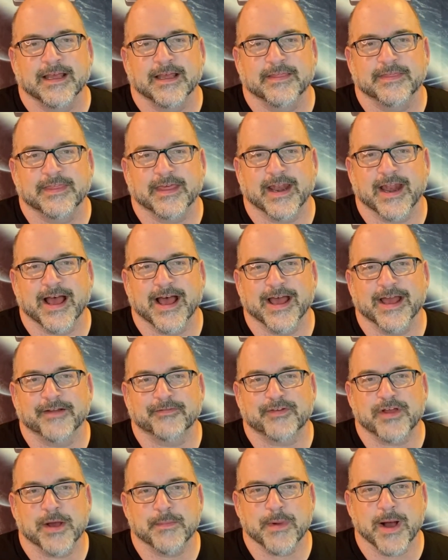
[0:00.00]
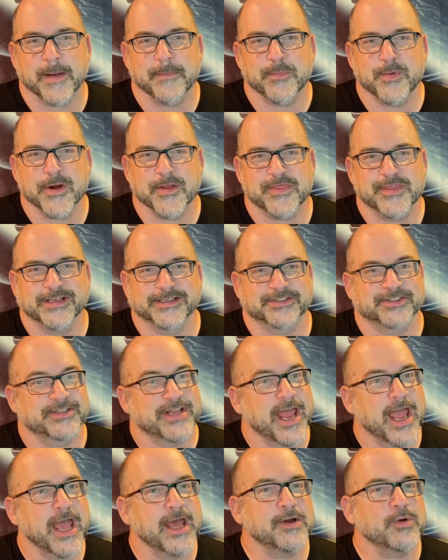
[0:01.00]
that I've come up with is
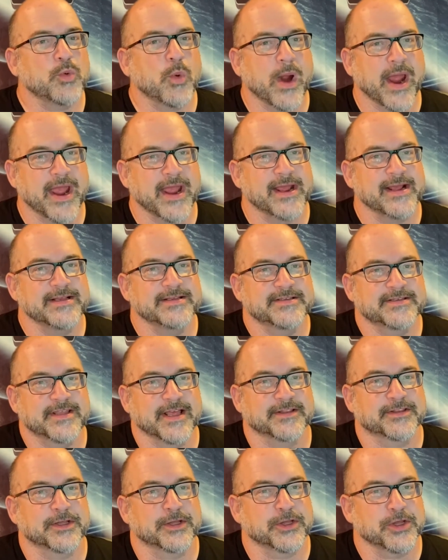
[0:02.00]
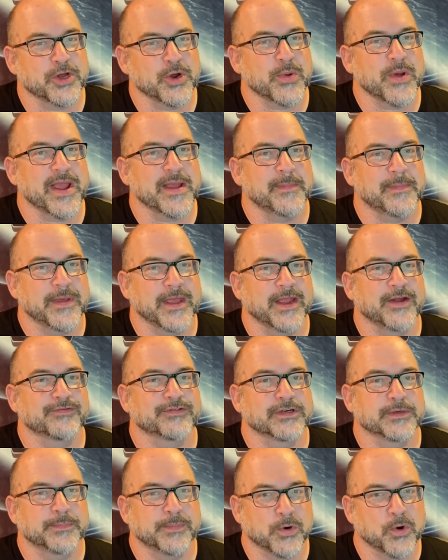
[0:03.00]
10 ways that the UAP
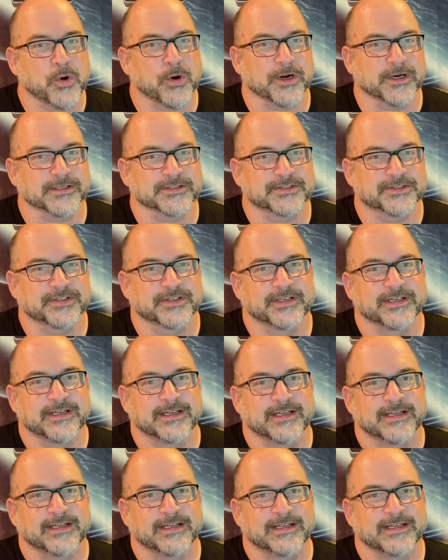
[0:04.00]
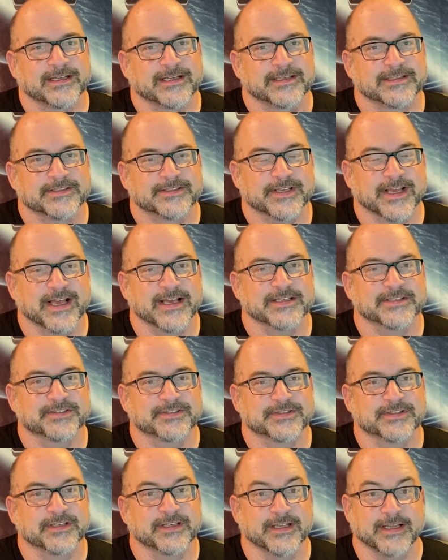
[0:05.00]
report
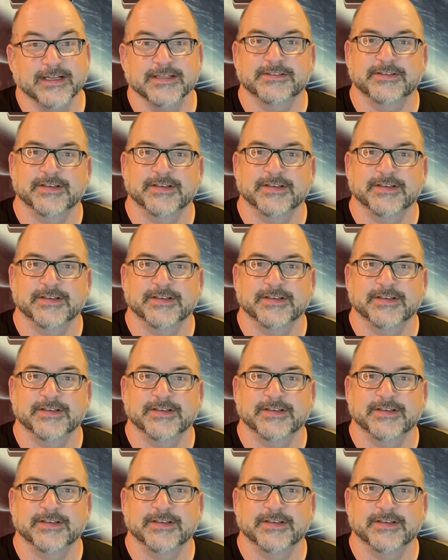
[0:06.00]
says it's